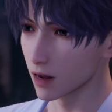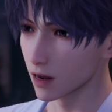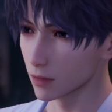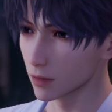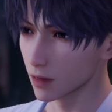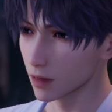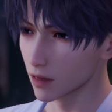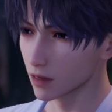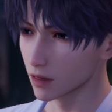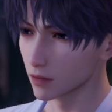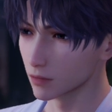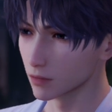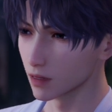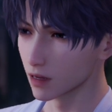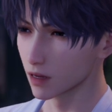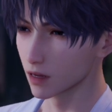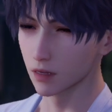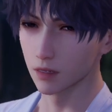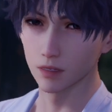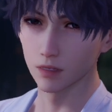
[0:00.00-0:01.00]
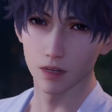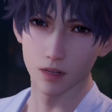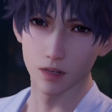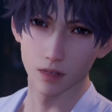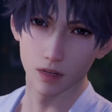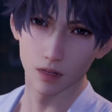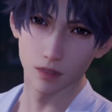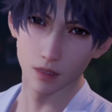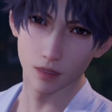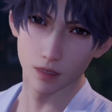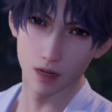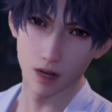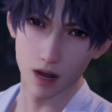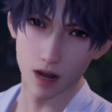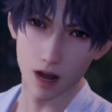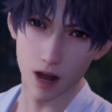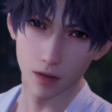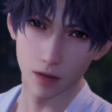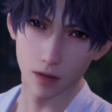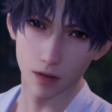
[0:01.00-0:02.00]
He met someone who did things
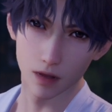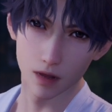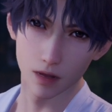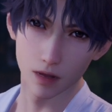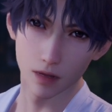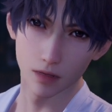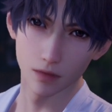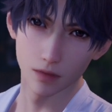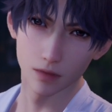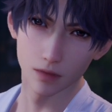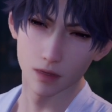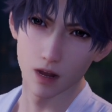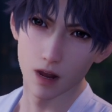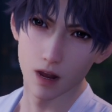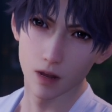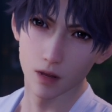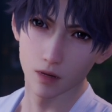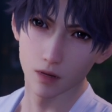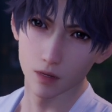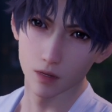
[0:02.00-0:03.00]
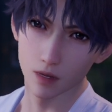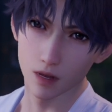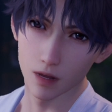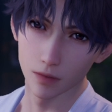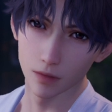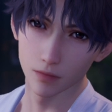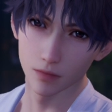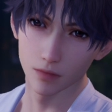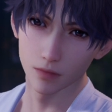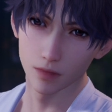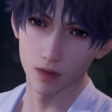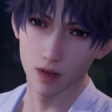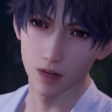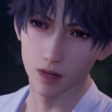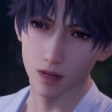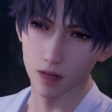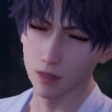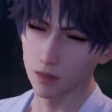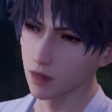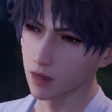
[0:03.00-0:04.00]
without asking, like you,
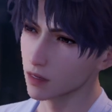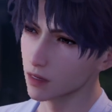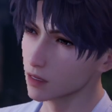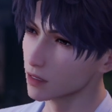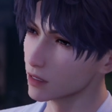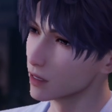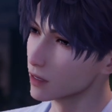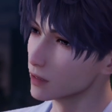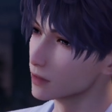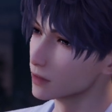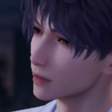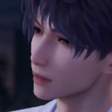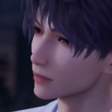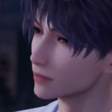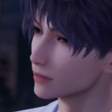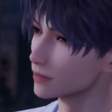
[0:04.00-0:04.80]
and she rescued him.